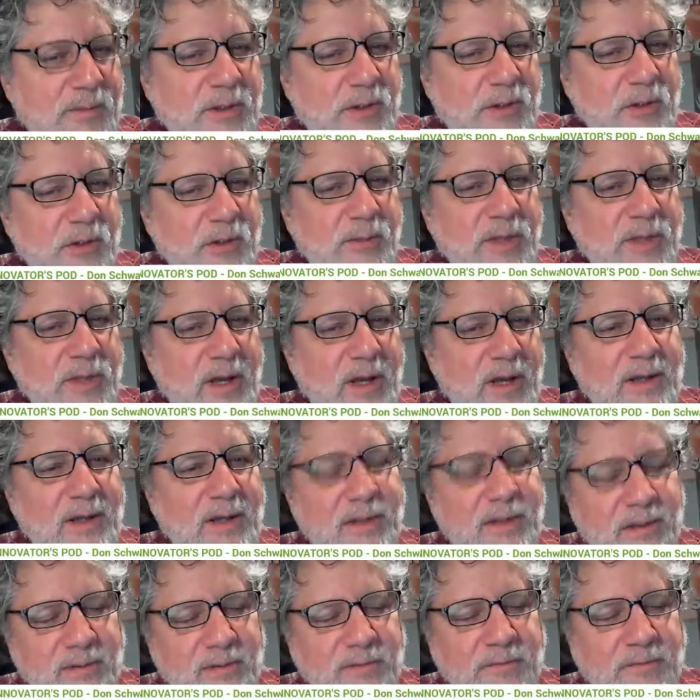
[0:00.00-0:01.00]
And
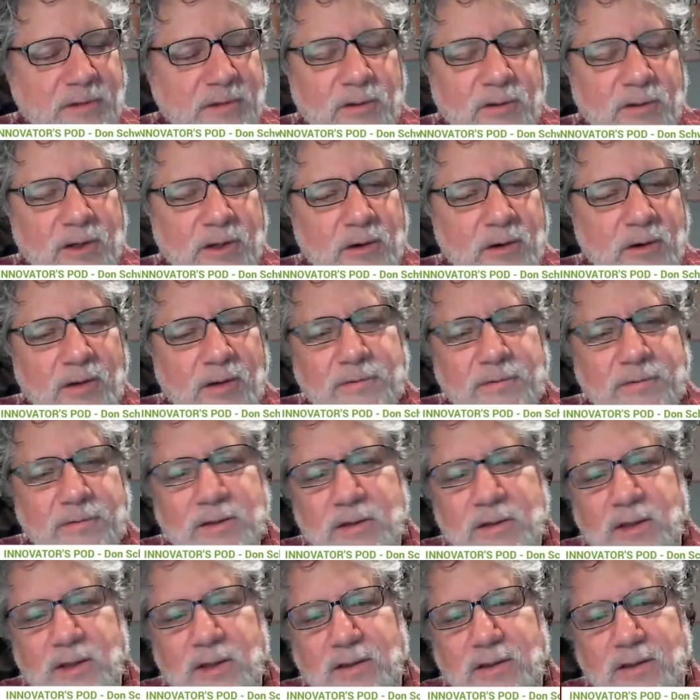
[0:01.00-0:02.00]
Bobby will not be on
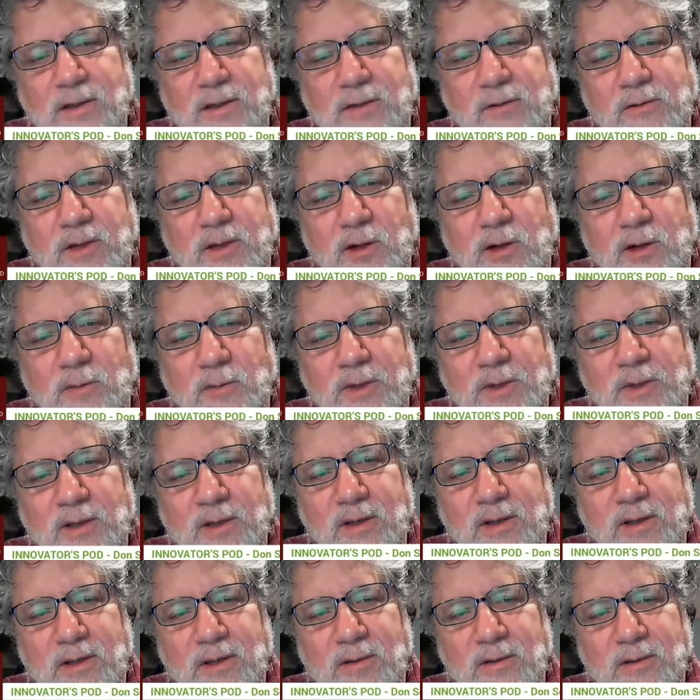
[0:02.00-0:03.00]
all the shows, but she'll
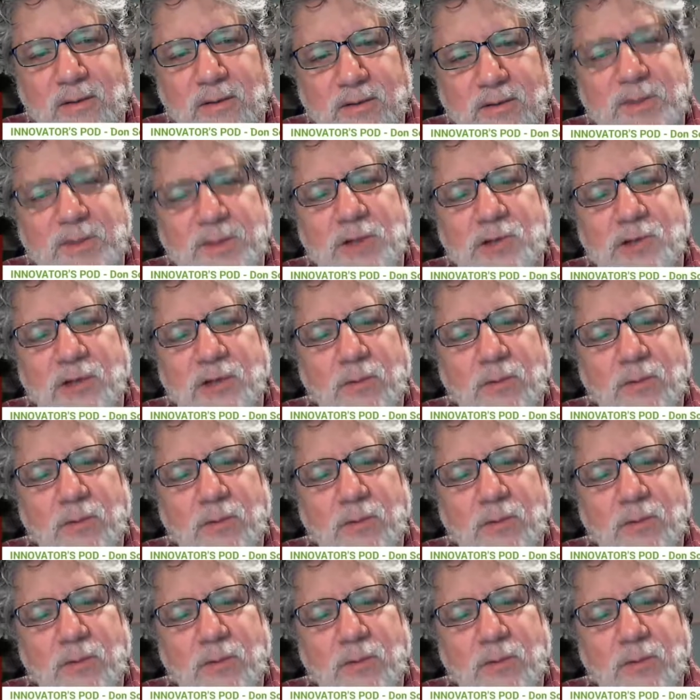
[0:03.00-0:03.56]
be on fairly